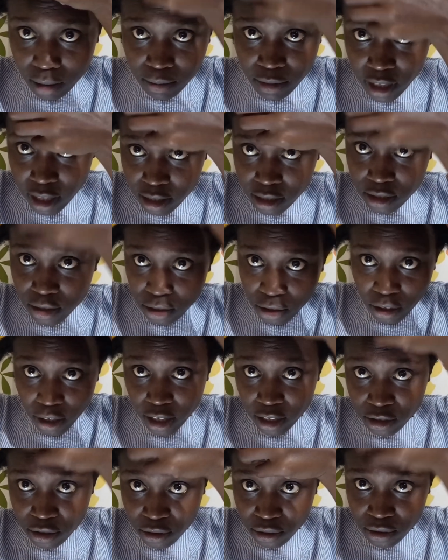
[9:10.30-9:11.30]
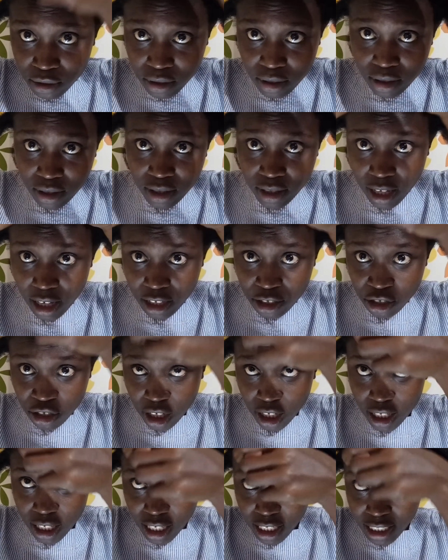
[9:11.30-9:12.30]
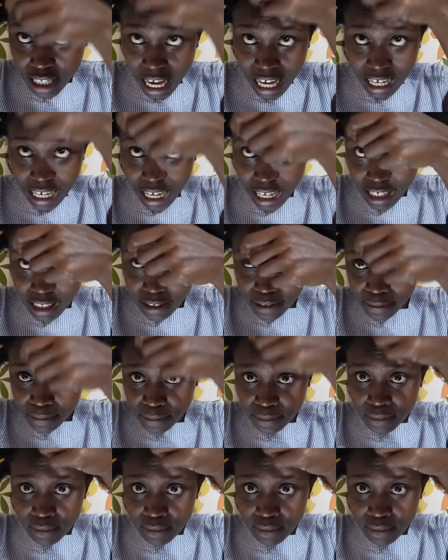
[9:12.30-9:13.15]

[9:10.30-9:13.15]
I'm just going to section it again.